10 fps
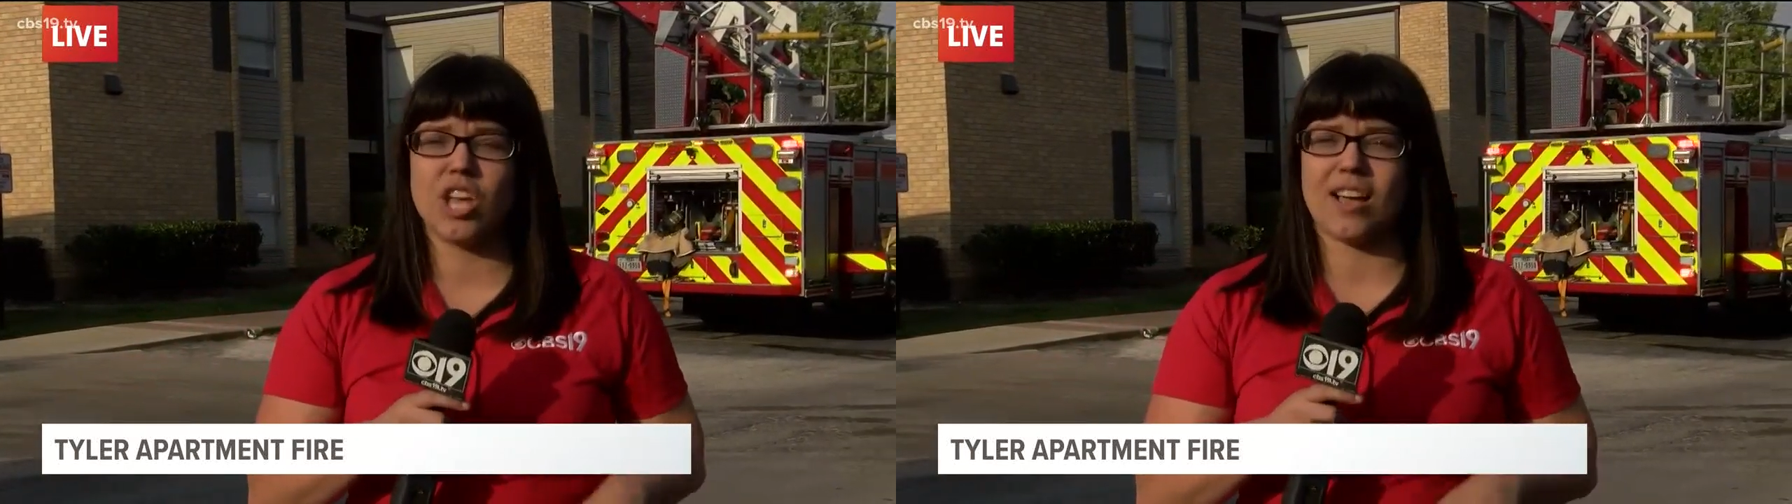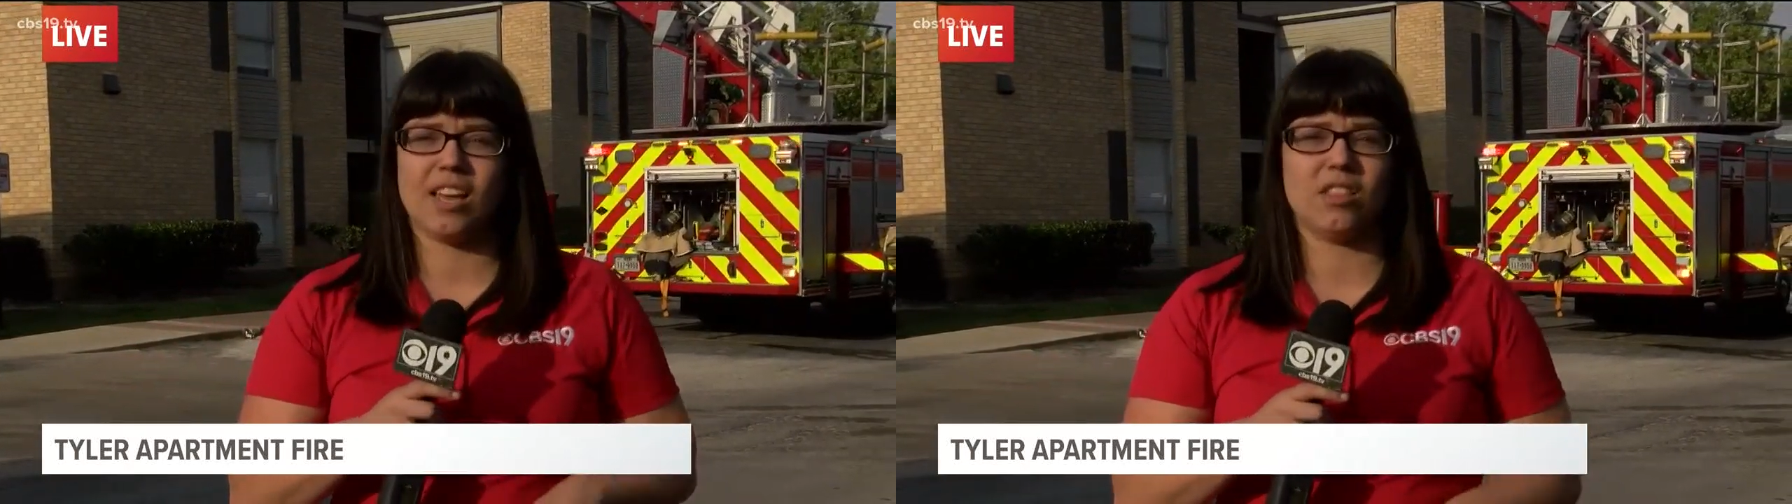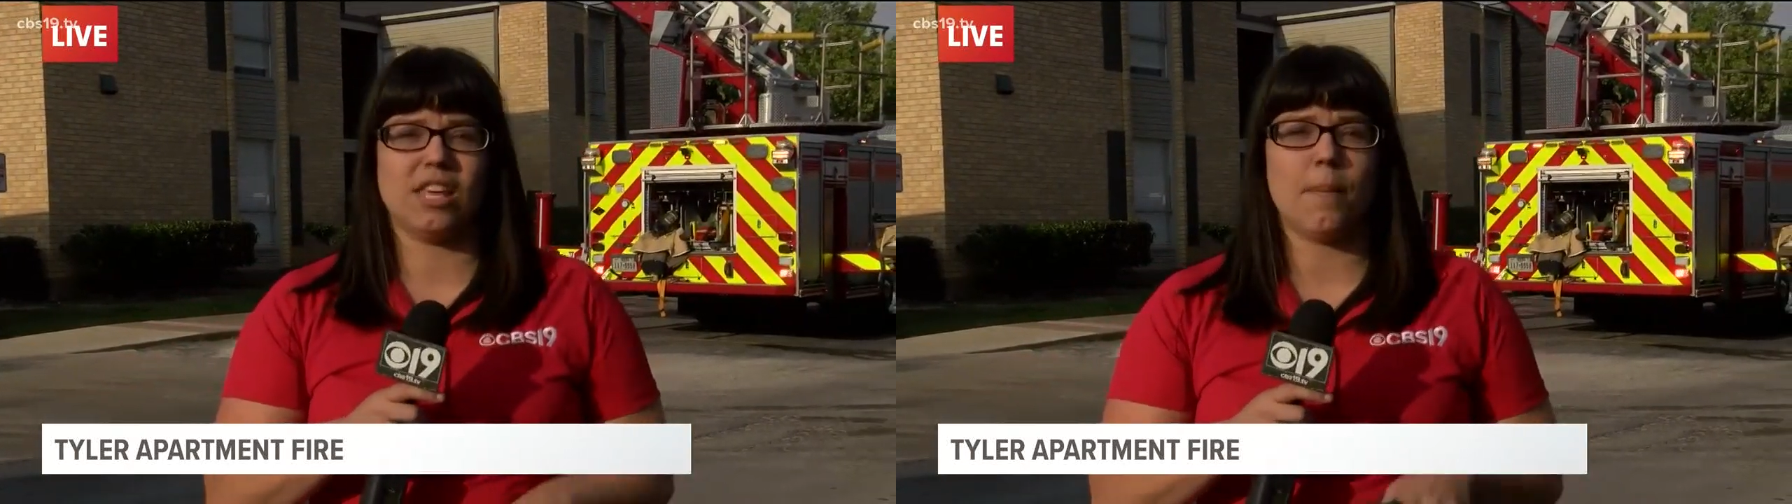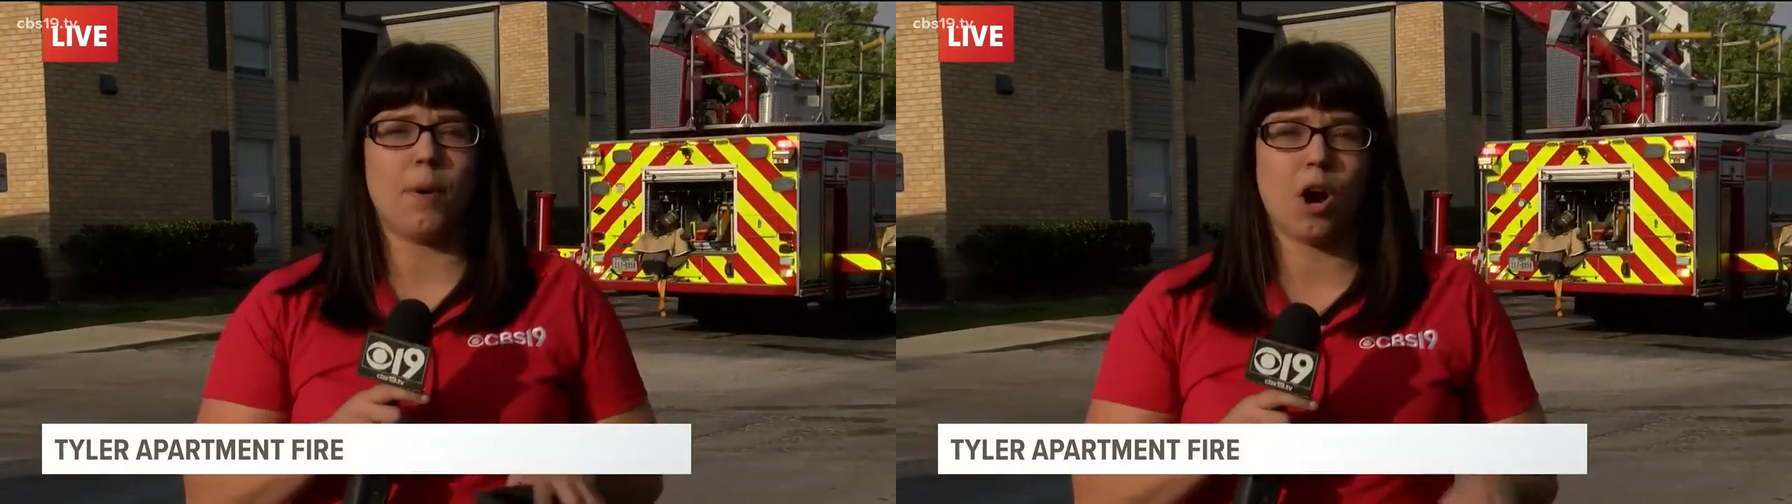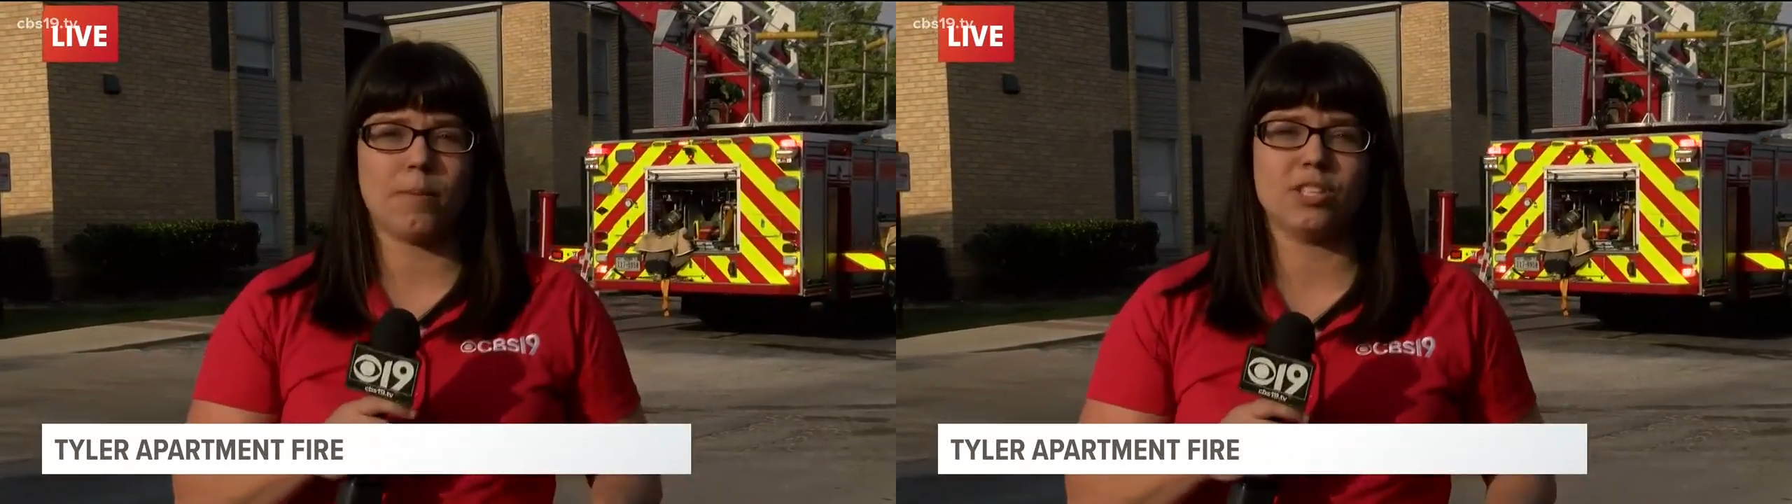checking the
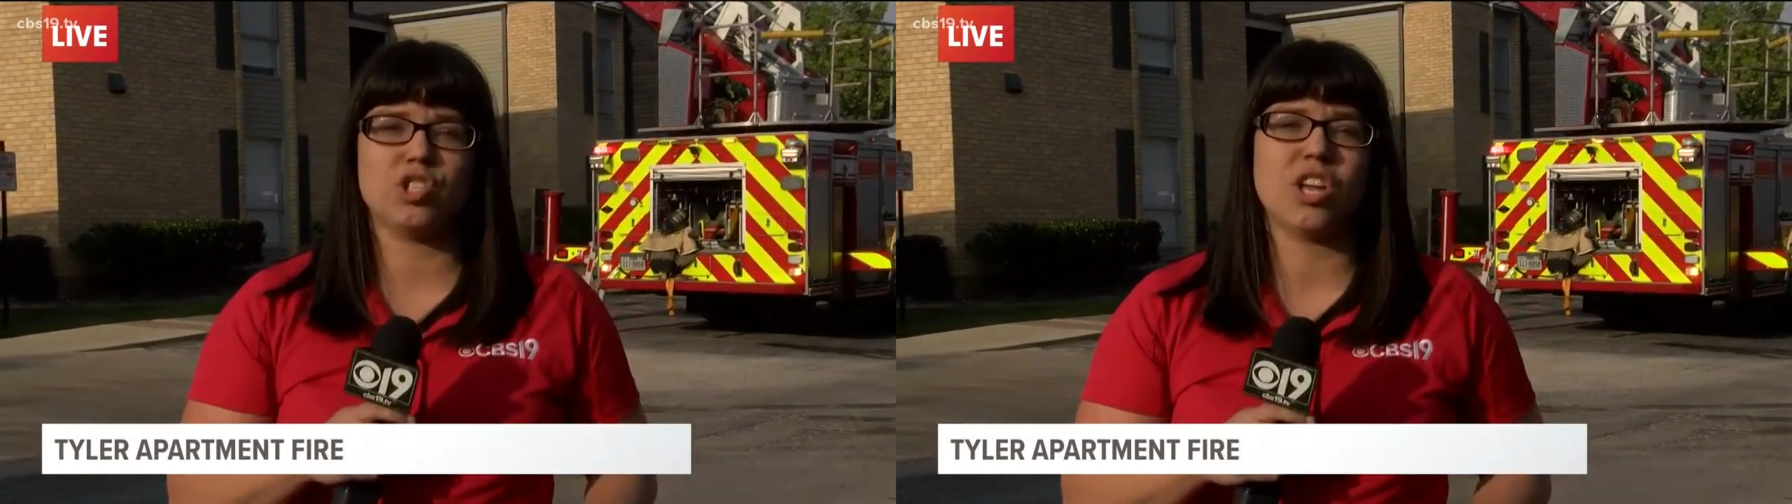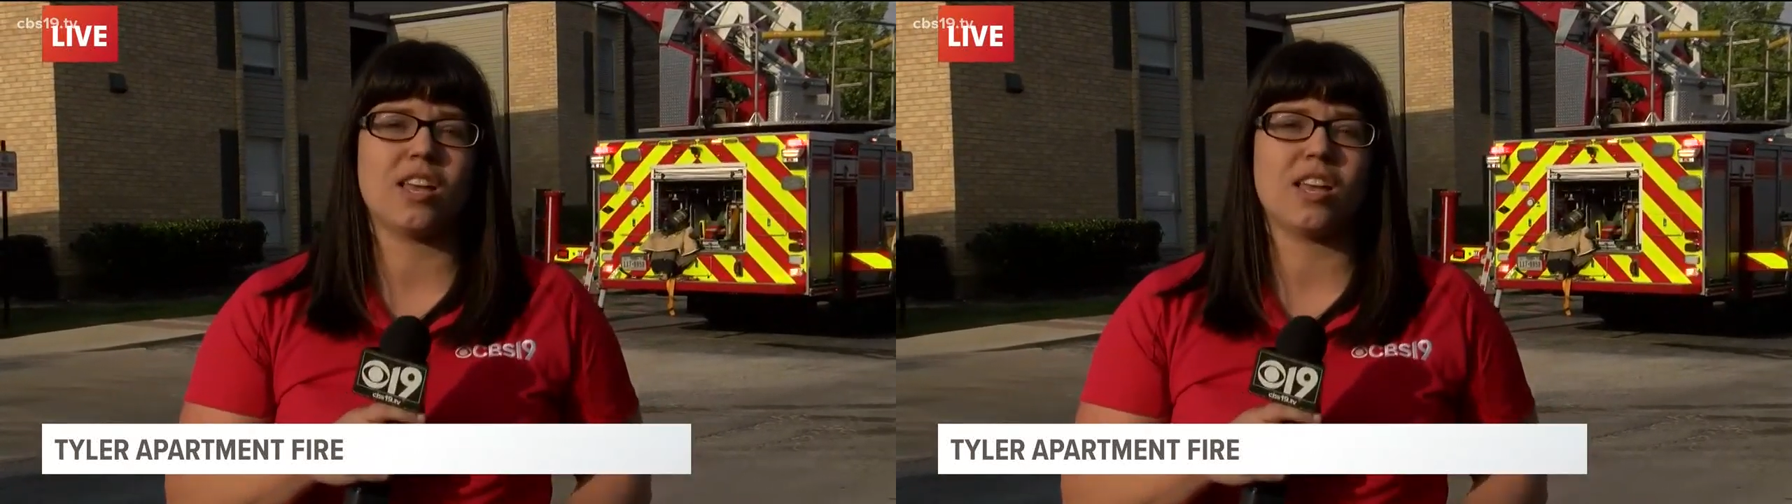apartments,